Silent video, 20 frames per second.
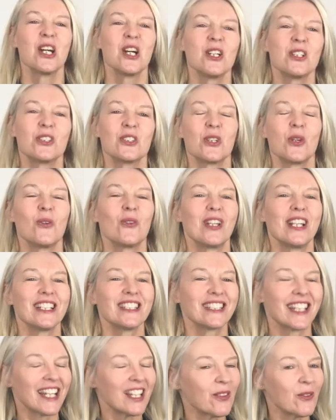So let's
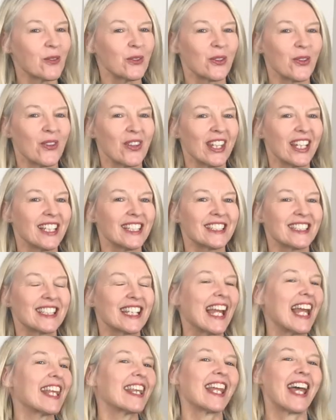get all your things
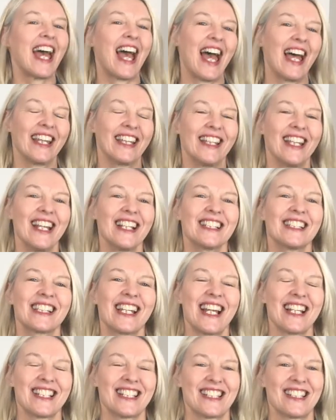together and let's
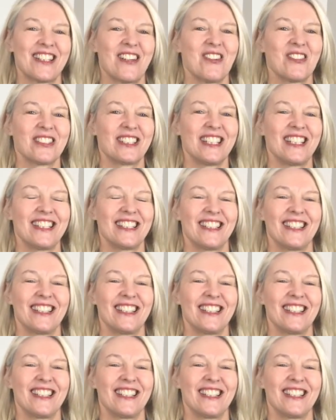get started.